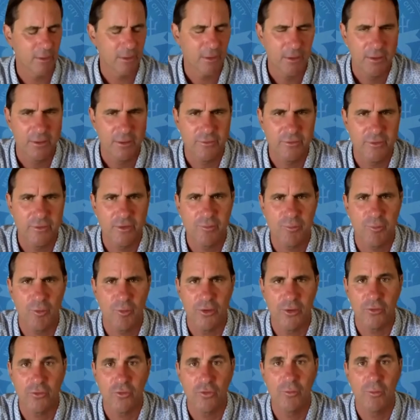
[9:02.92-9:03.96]

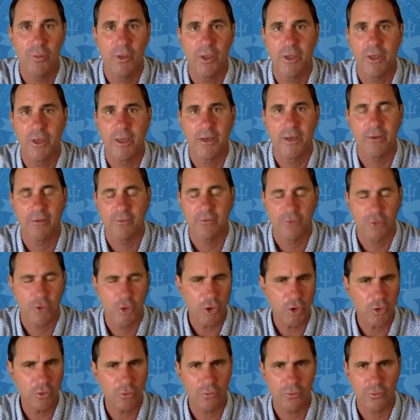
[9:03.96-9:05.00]
6.2 million acres,
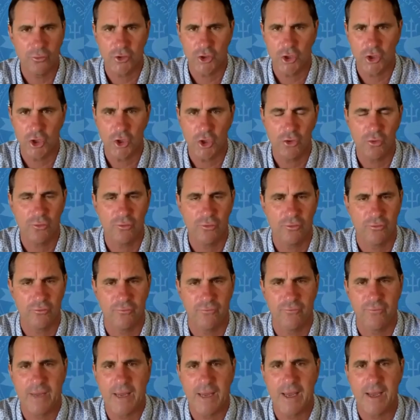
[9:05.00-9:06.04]
huge,
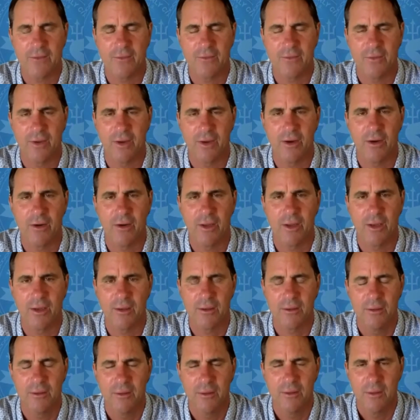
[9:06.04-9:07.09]
vast area.
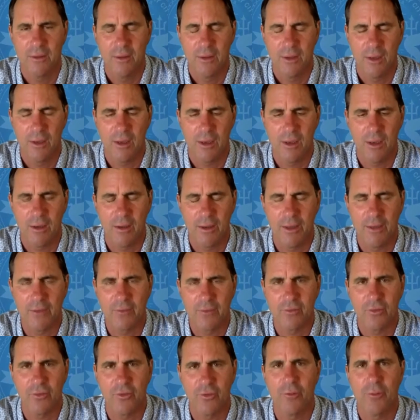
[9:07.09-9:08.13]
And
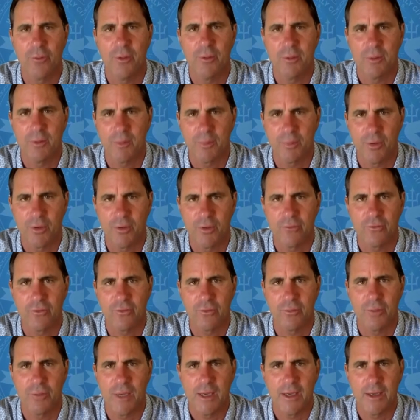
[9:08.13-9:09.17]
so there had been a proposal
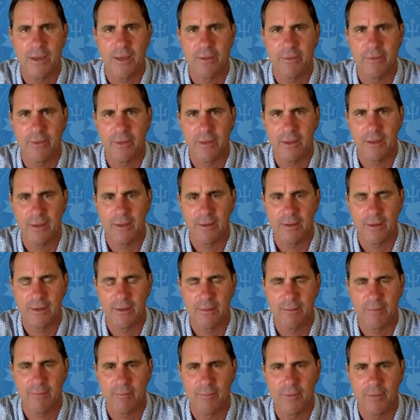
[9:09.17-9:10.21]
by the
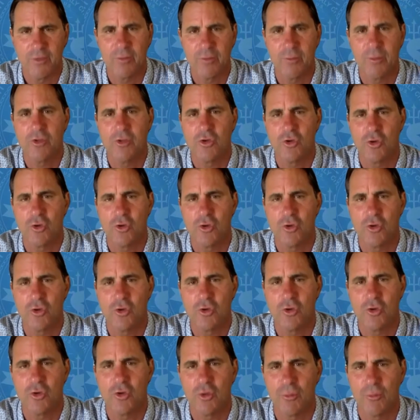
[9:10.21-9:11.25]
Mitsubishi
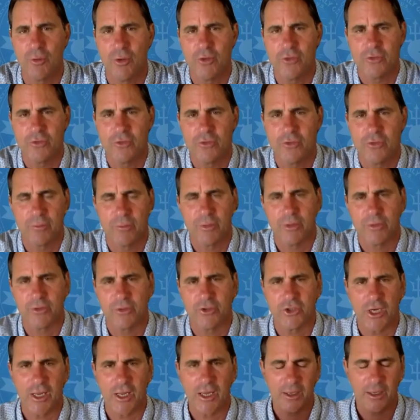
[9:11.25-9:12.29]
Corporation of the
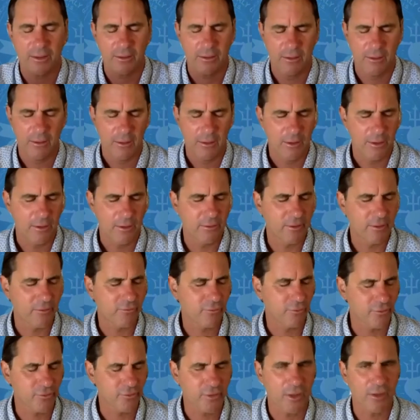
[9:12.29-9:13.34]
giant industrial
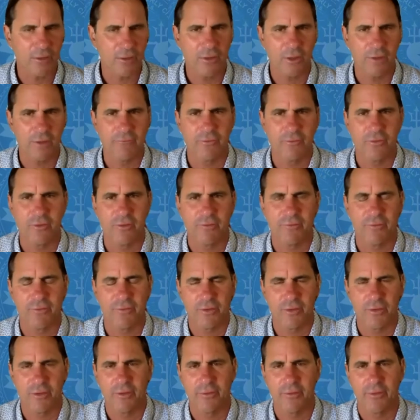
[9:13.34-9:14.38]
salt harvesting
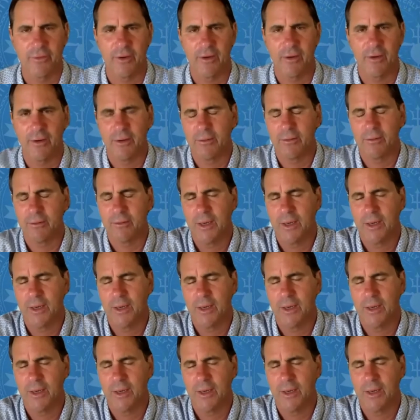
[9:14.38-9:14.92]
facility there. And